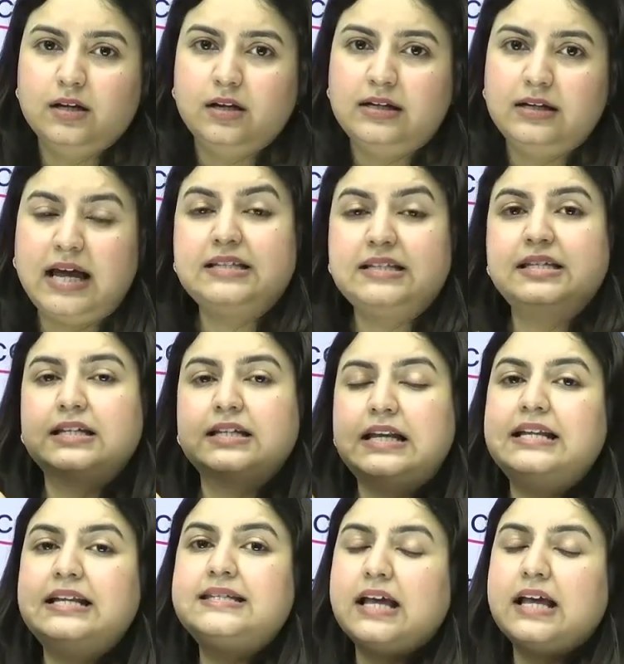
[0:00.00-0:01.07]
let's
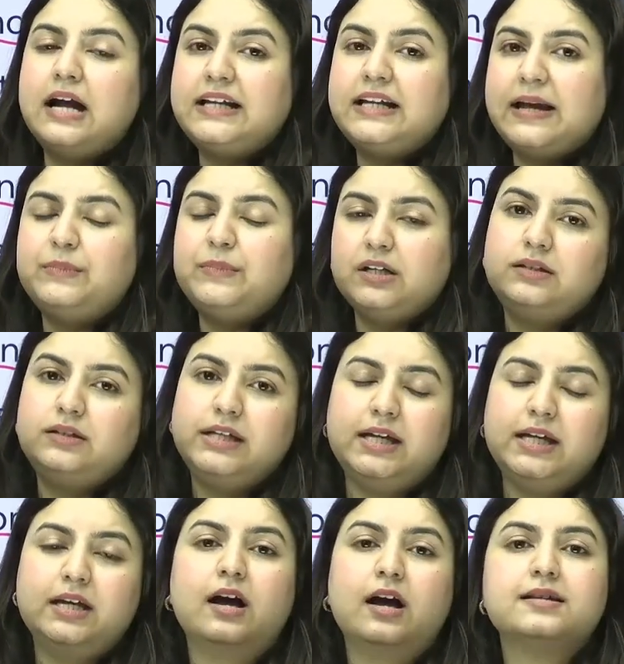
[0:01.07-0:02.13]
attempt
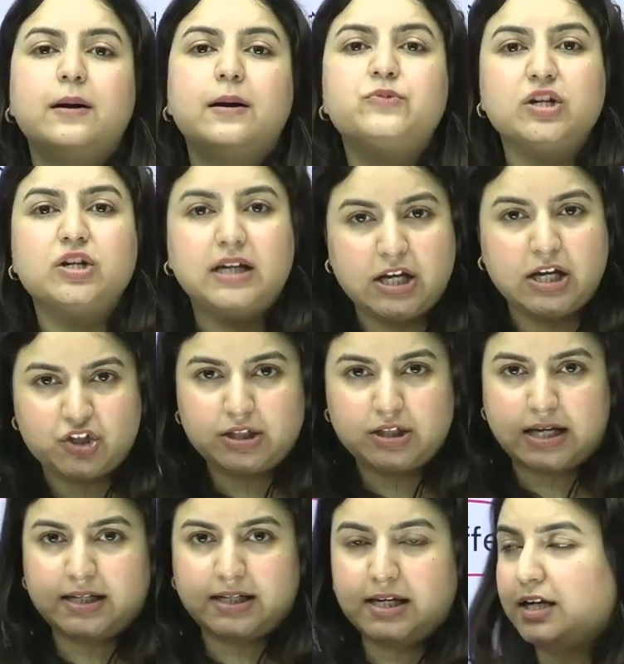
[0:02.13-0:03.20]
the assumption negation
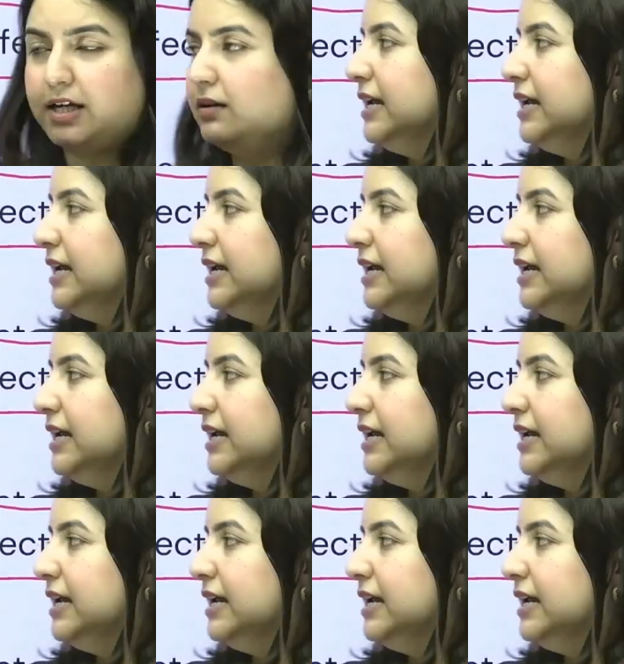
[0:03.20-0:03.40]
technique here.